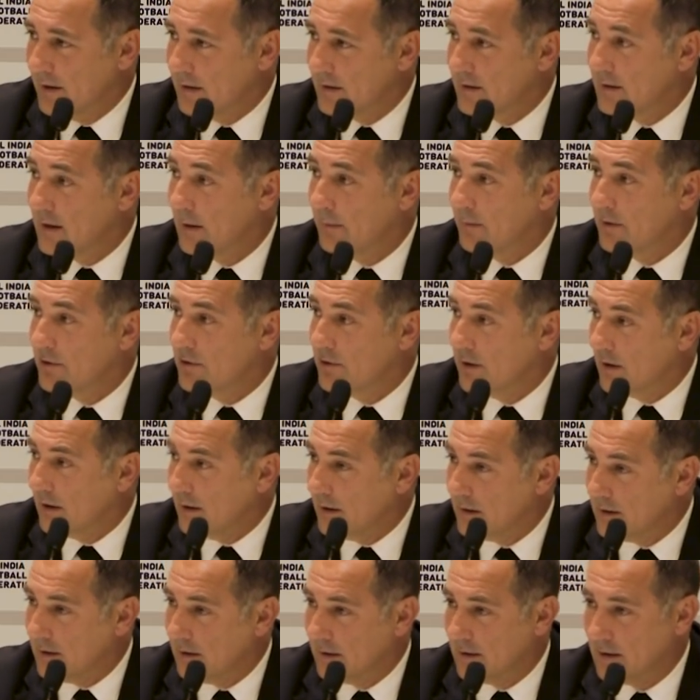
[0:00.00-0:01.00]
some
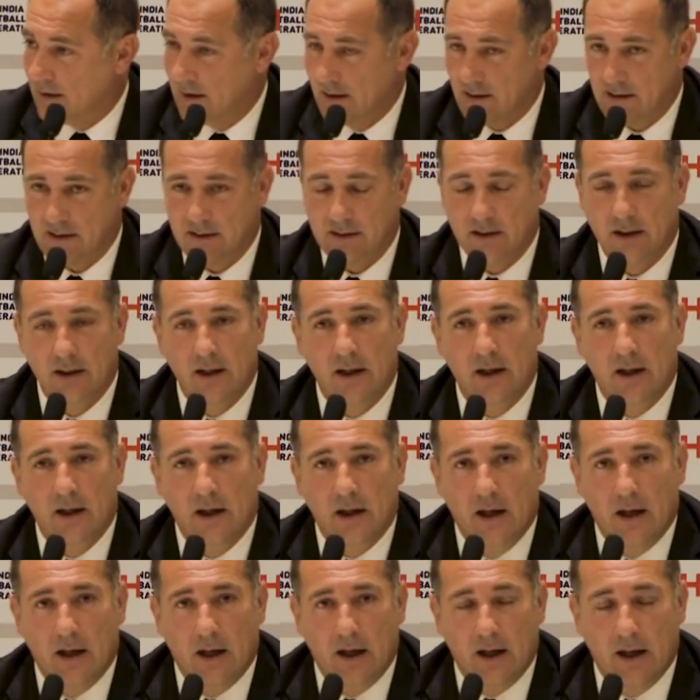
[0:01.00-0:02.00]
agility test.
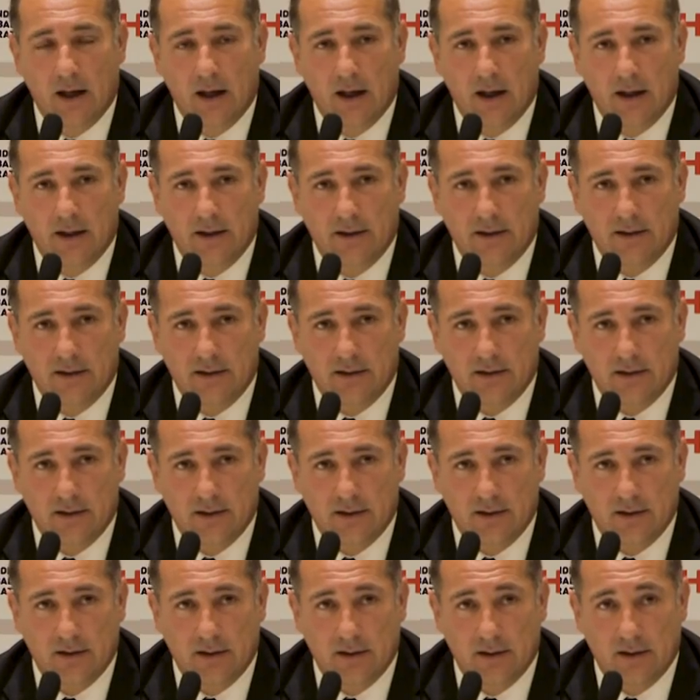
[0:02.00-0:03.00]
And
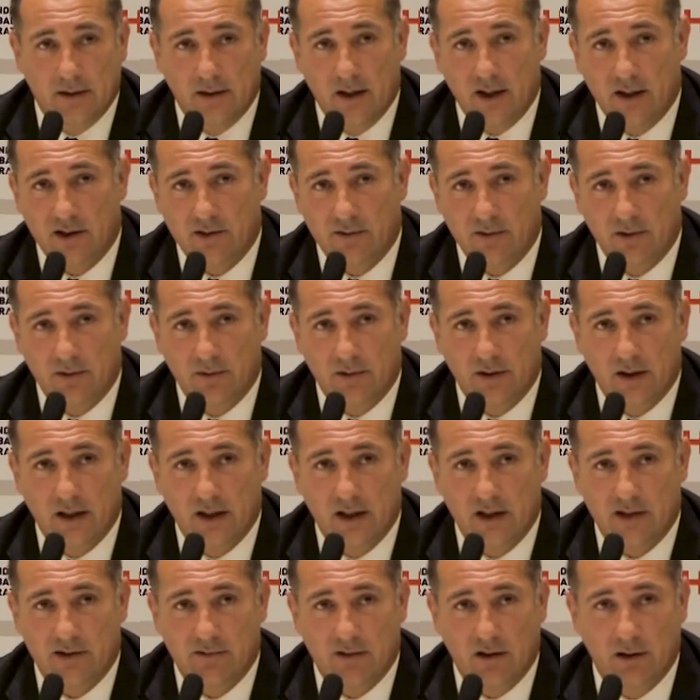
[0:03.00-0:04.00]
next few
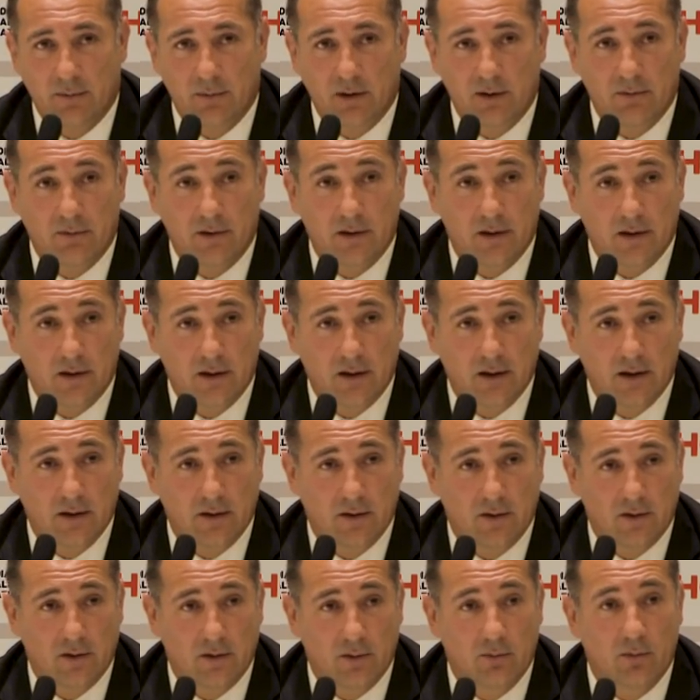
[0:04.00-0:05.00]
days we'll be
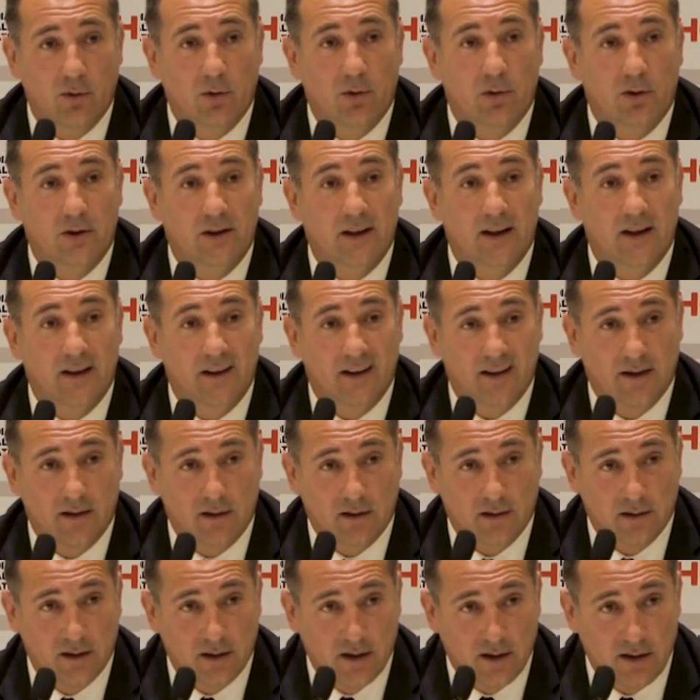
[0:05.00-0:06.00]
working on more
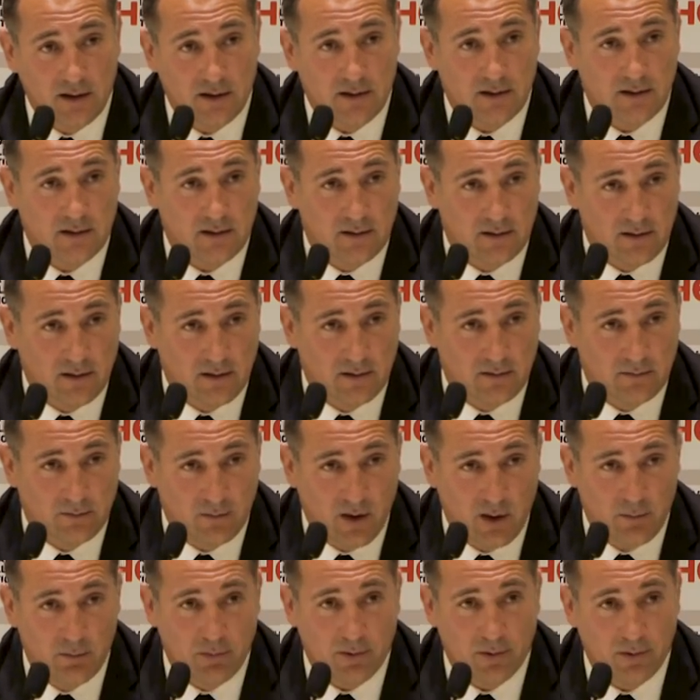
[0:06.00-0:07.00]
technical things,
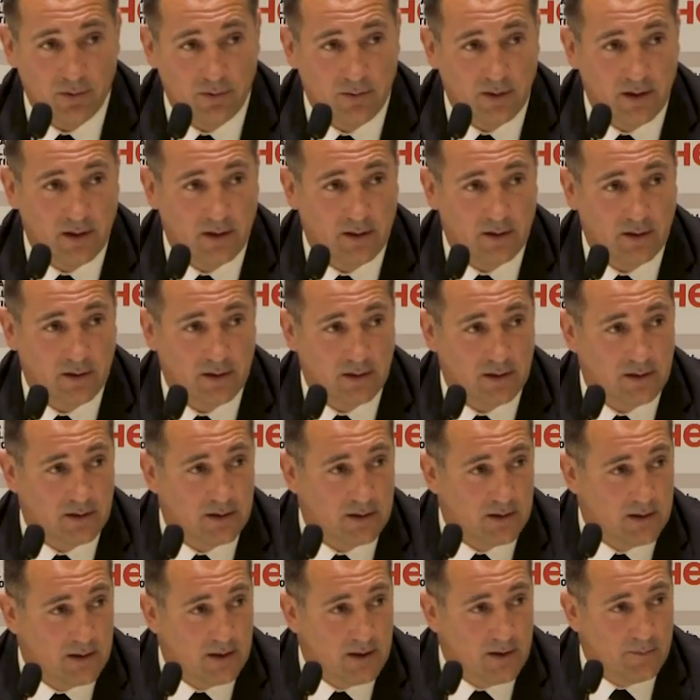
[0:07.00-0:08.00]
improving the
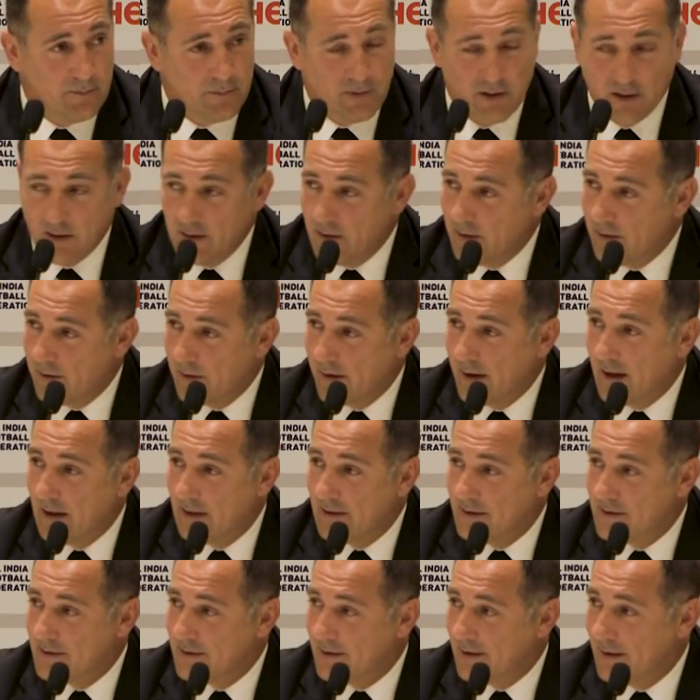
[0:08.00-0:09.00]

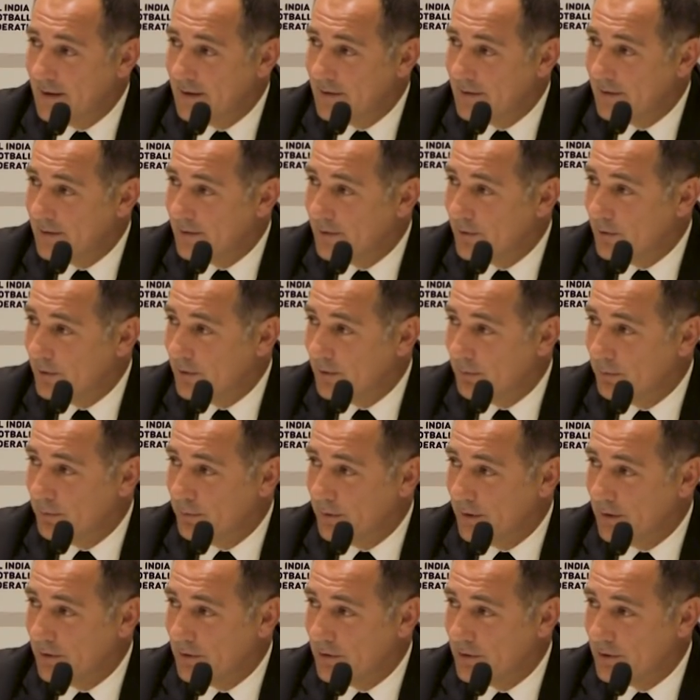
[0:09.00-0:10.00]
realization on the
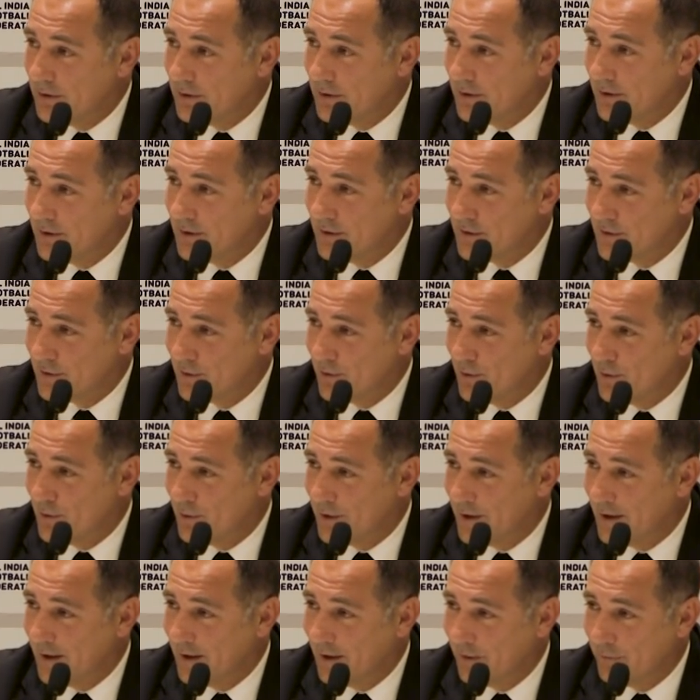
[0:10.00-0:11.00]
pitch,
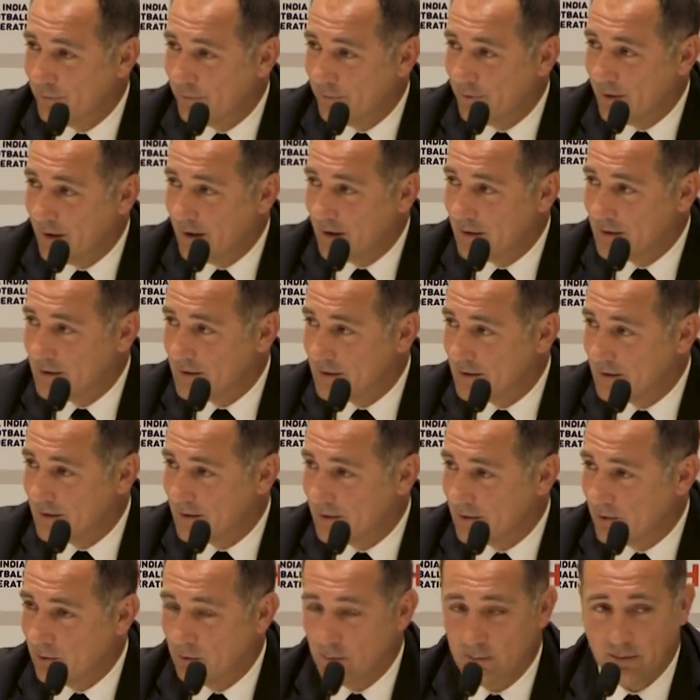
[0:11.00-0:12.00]
scoring
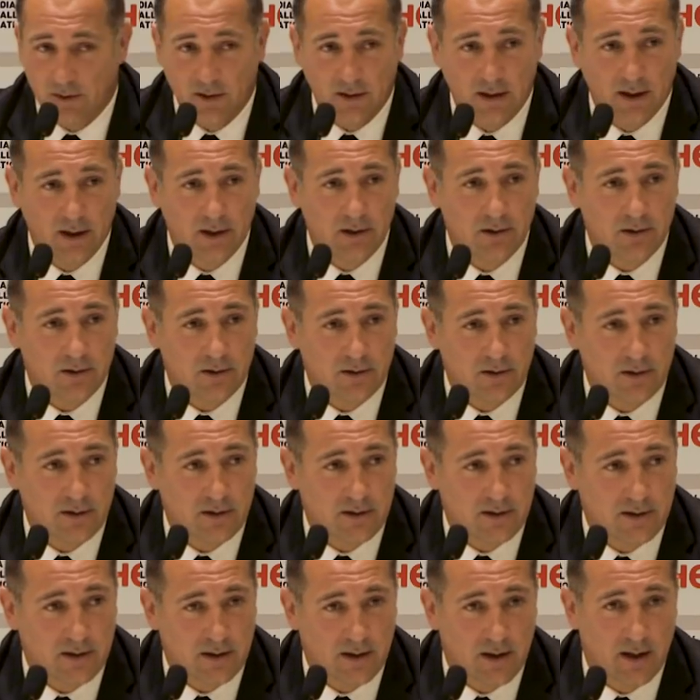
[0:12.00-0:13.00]
effects,
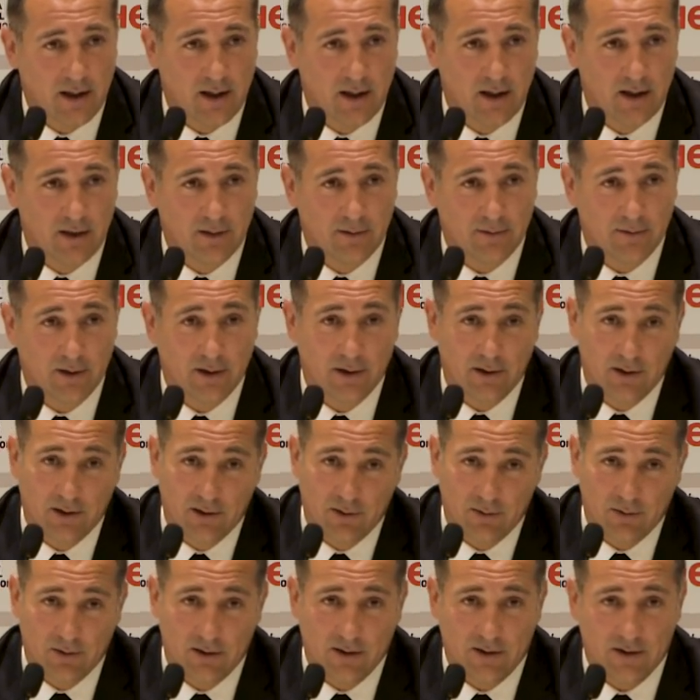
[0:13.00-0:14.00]
combinations, and we
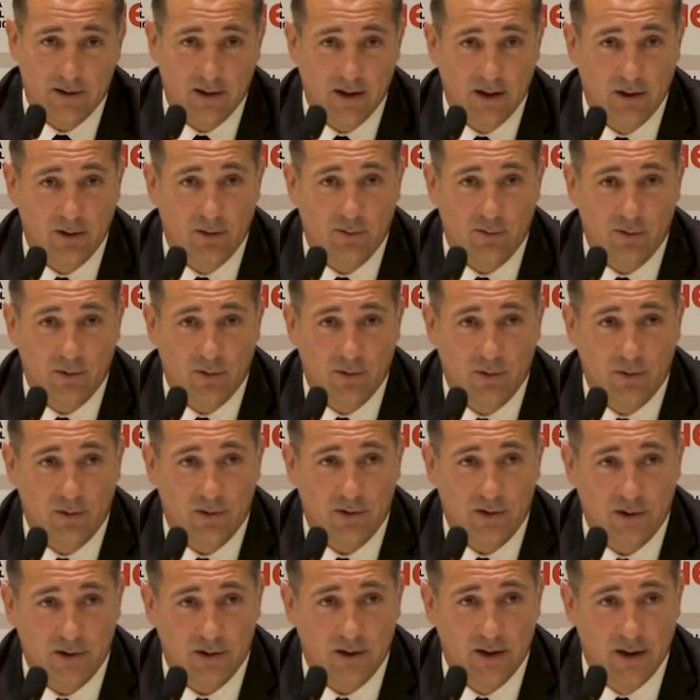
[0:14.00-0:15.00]
need to decide, of
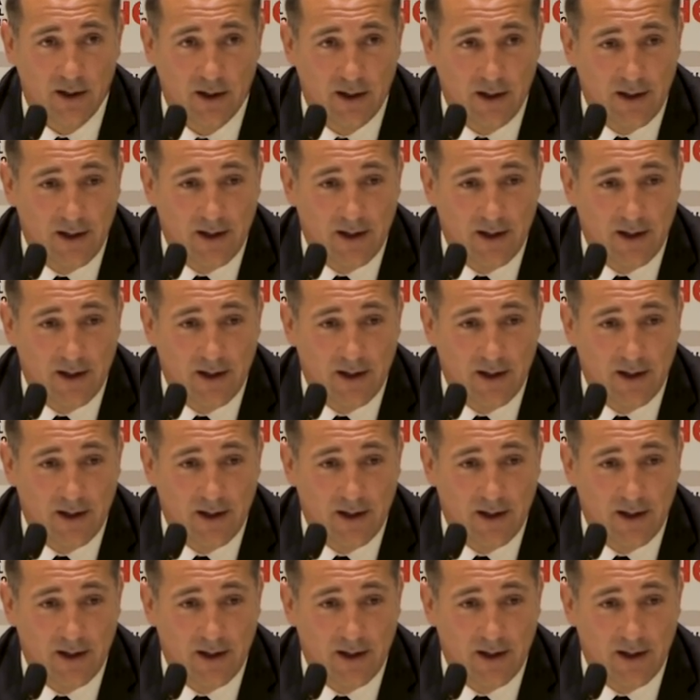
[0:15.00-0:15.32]
course,